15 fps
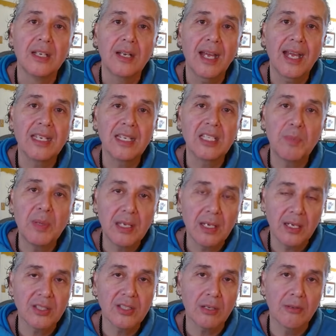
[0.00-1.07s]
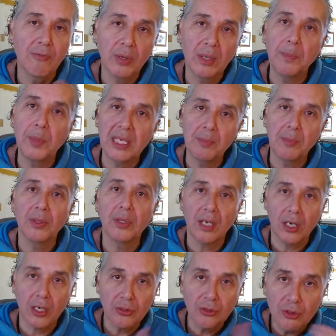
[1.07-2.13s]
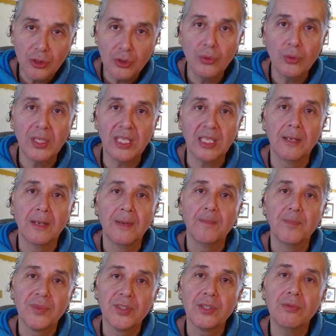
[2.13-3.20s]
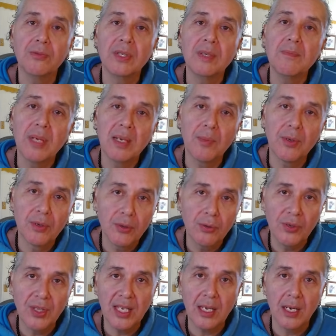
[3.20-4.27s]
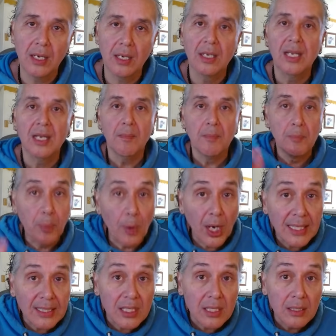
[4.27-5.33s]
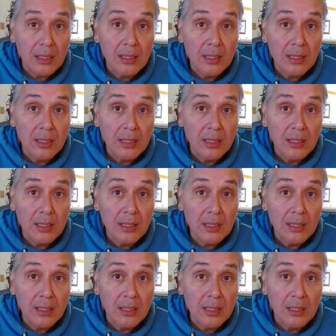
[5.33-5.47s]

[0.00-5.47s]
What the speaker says: and it's because of what people are doing to remember who they are. But